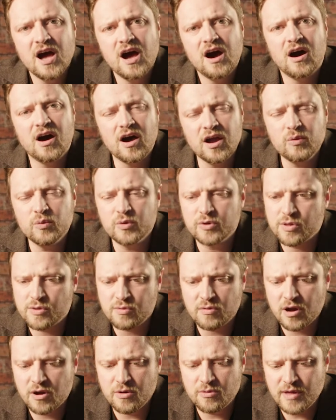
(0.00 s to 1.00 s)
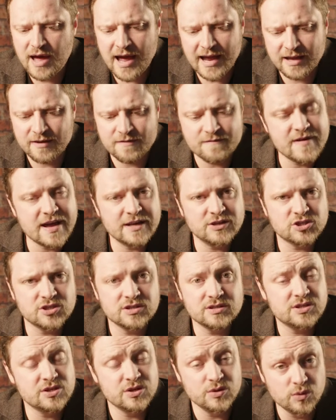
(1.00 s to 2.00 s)
I would throw that
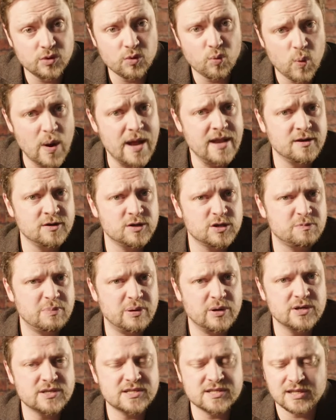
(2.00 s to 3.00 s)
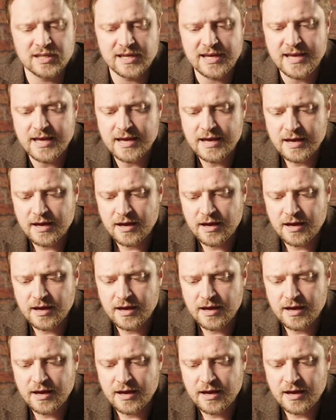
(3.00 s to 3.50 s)
convention to the wind personally.